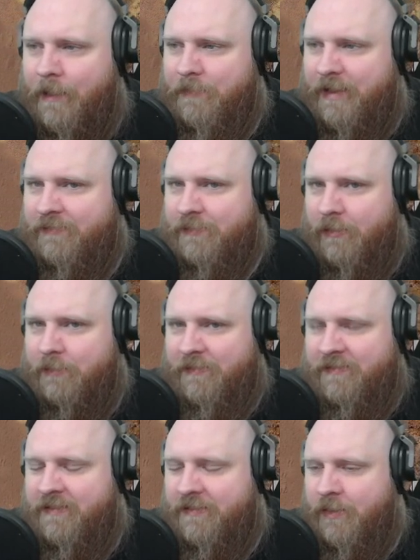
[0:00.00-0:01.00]
it's going to be
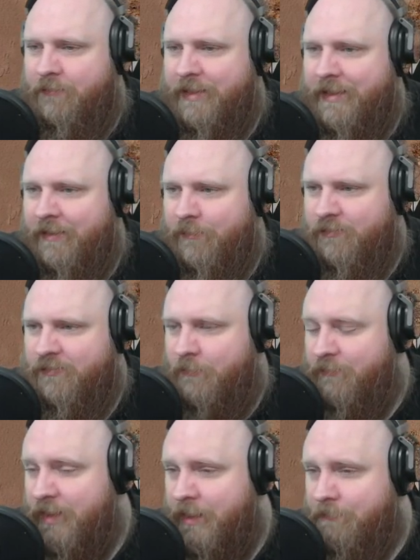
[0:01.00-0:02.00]
sitting over here
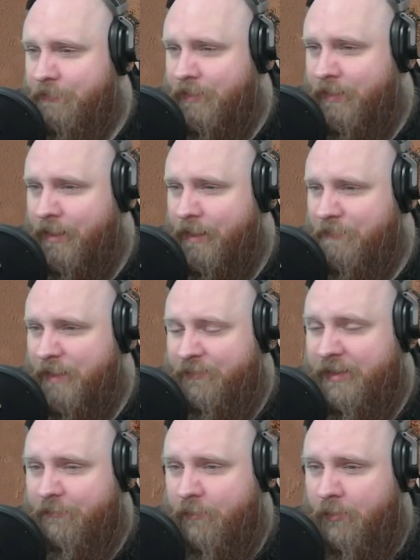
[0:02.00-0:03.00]
somewhere. I
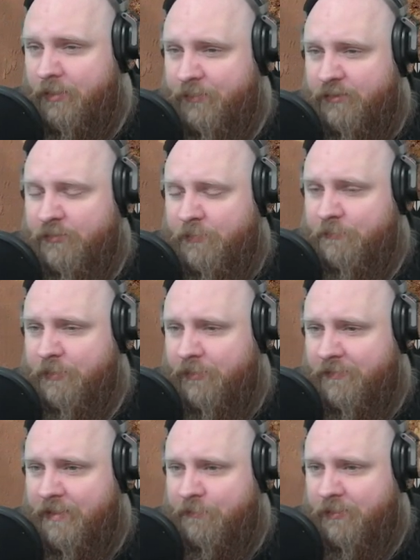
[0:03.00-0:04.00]
think it will only finish up the
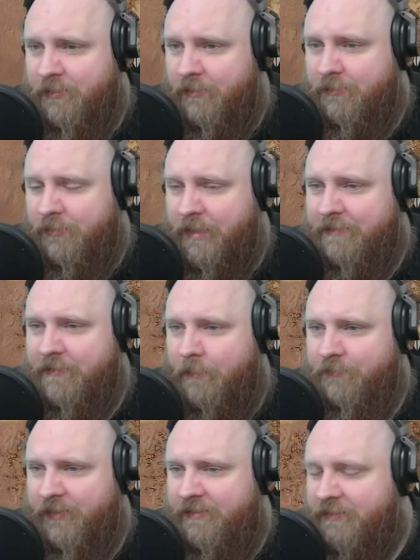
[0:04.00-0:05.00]
build, but not connect up
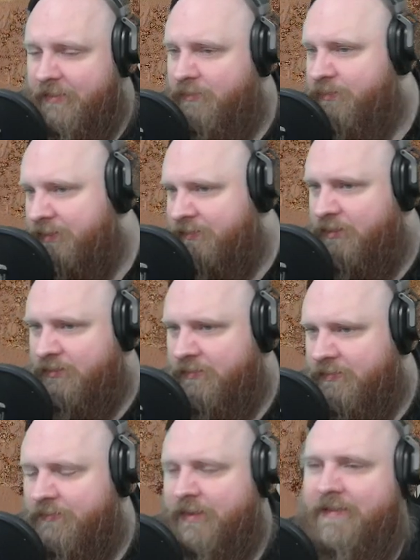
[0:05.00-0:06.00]
things like the train station and
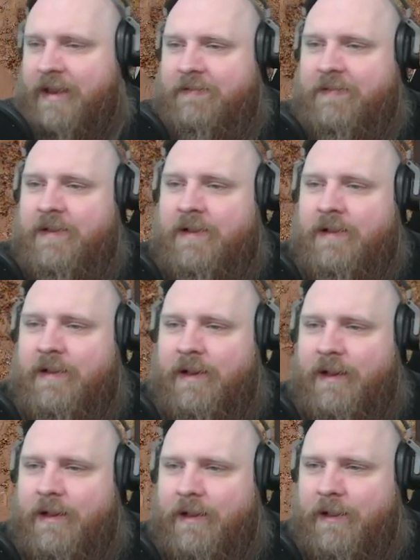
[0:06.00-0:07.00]
stuff like that.
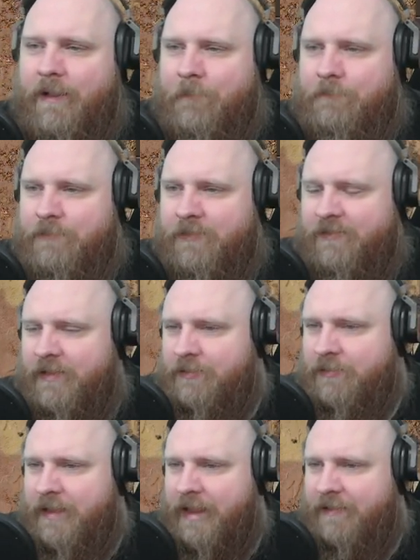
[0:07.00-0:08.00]
So that
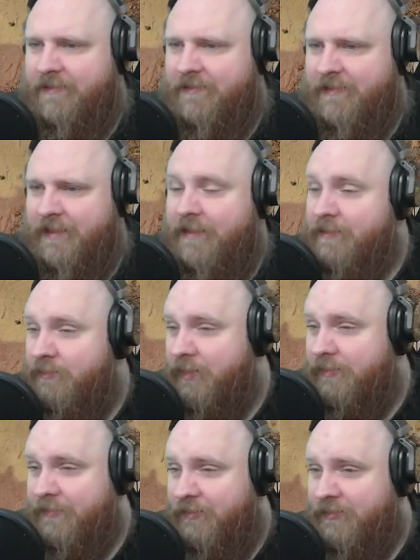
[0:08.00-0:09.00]
you can see. The train
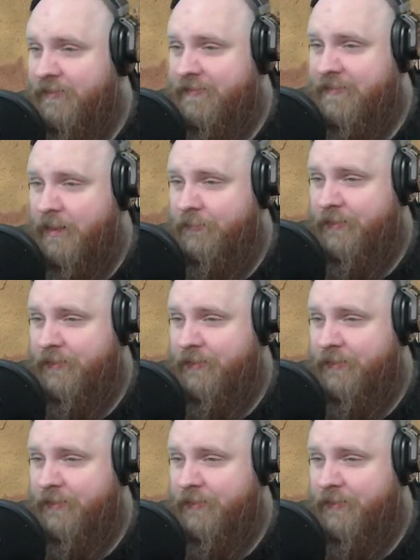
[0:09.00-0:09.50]
station itself